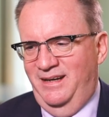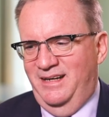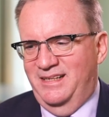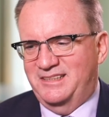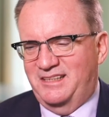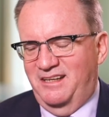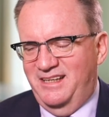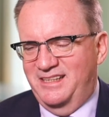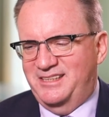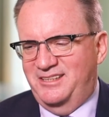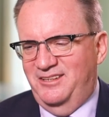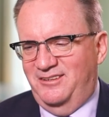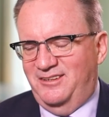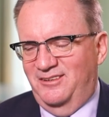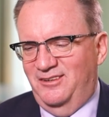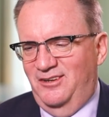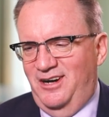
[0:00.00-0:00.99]
So this
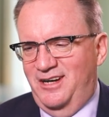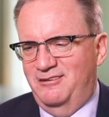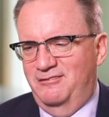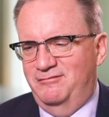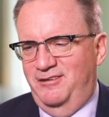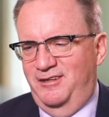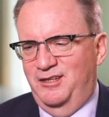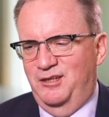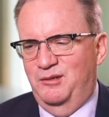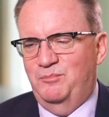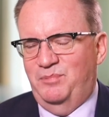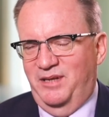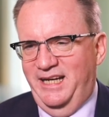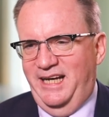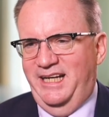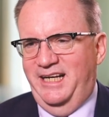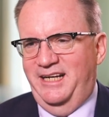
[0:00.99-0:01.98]
took a lot of
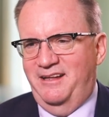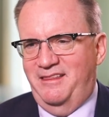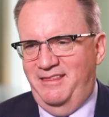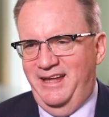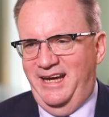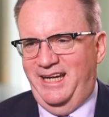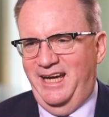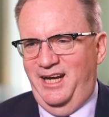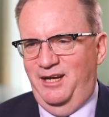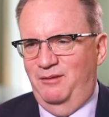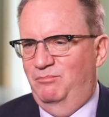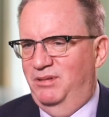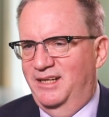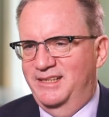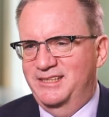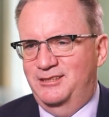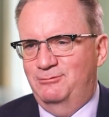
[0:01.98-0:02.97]
planning, thinking,
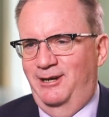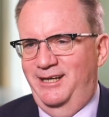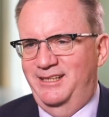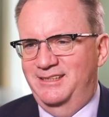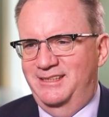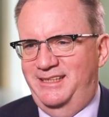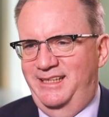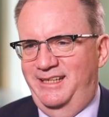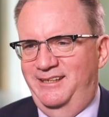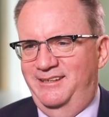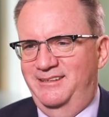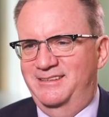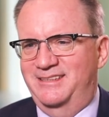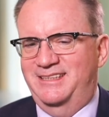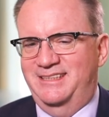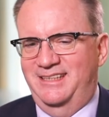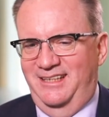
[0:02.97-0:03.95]
blood, sweat, and
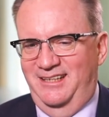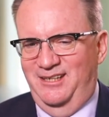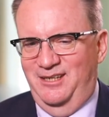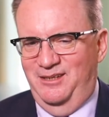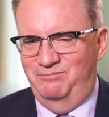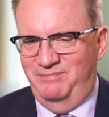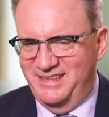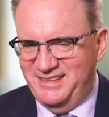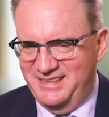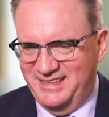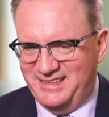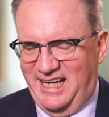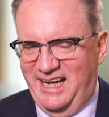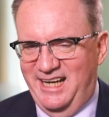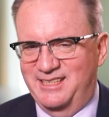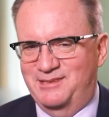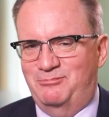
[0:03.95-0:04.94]
tears, business
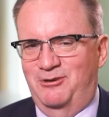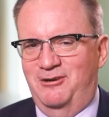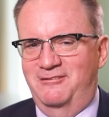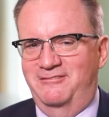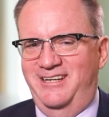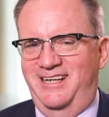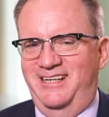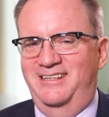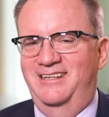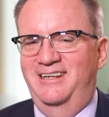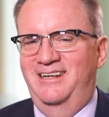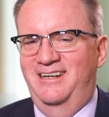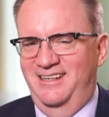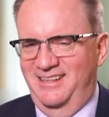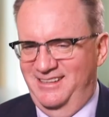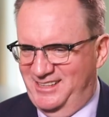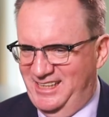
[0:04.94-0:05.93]
case proving,
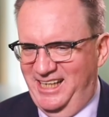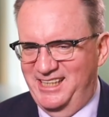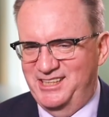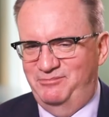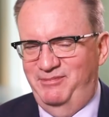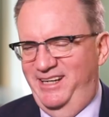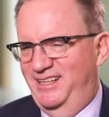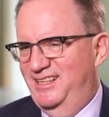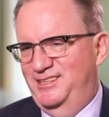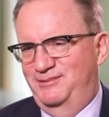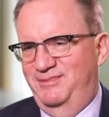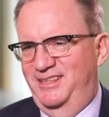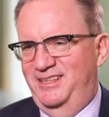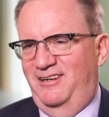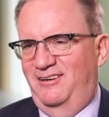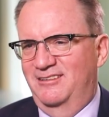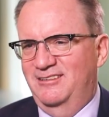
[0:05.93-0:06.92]
change
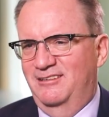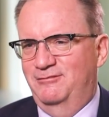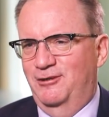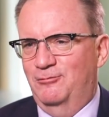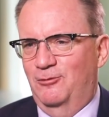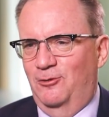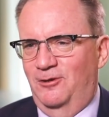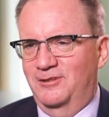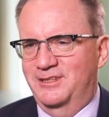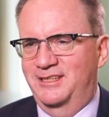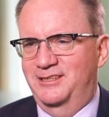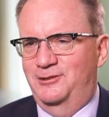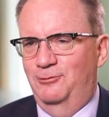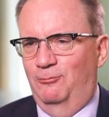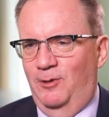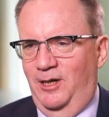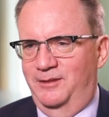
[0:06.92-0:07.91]
management, all of it rolled
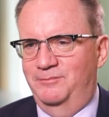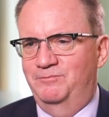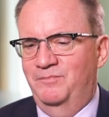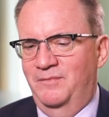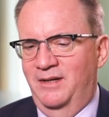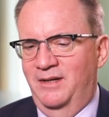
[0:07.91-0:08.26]
into one.